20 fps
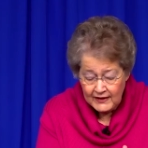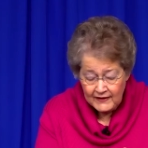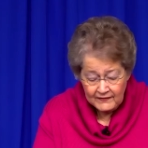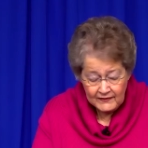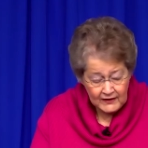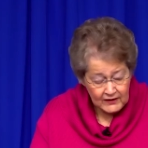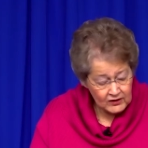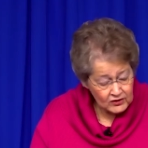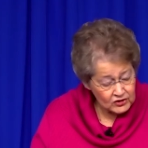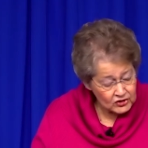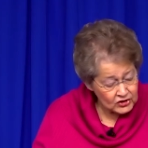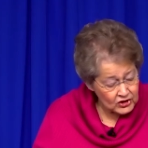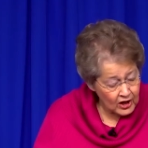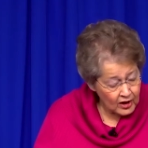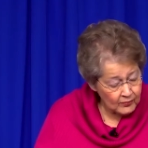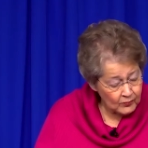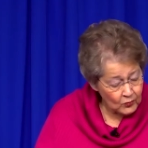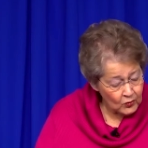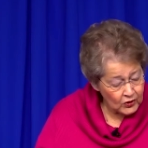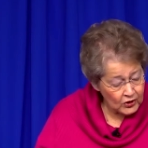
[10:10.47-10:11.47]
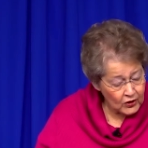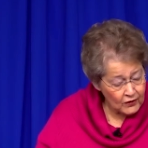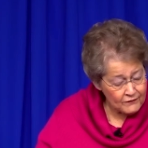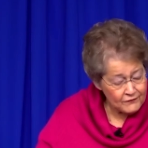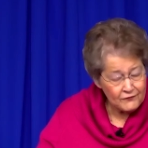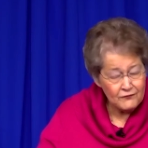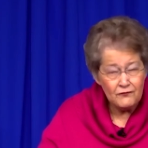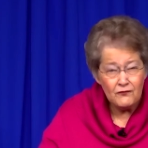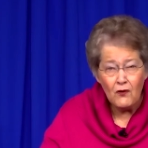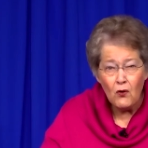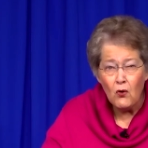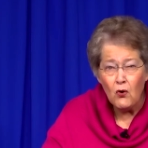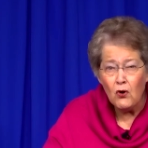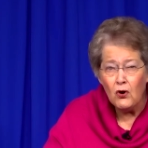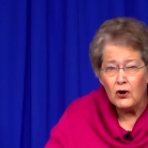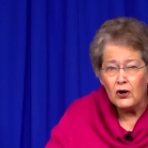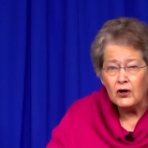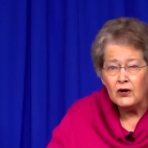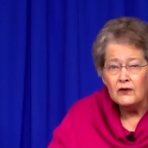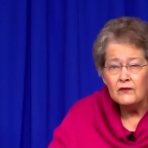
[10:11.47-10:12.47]
Then in Psalm
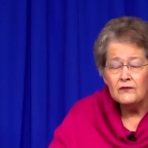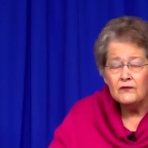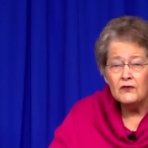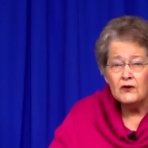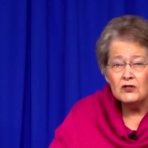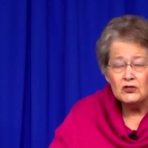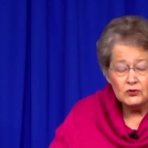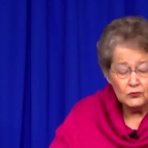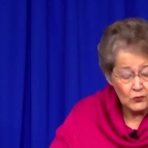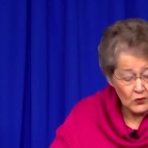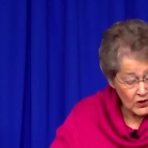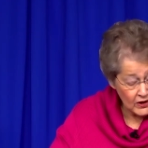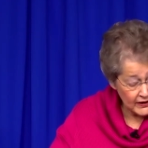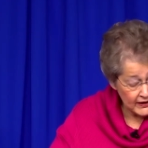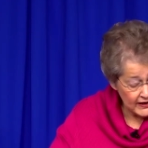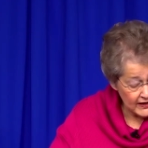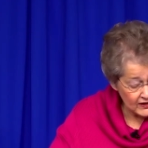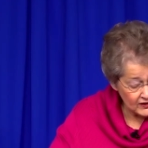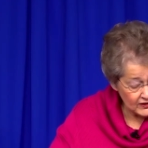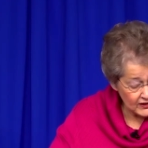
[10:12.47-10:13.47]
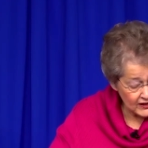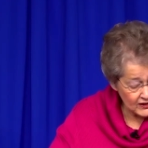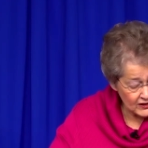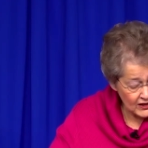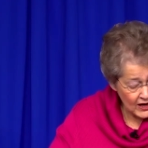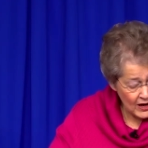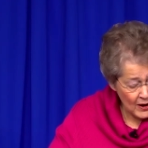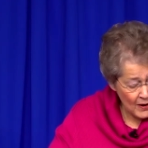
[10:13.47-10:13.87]
104, verse 1, he says,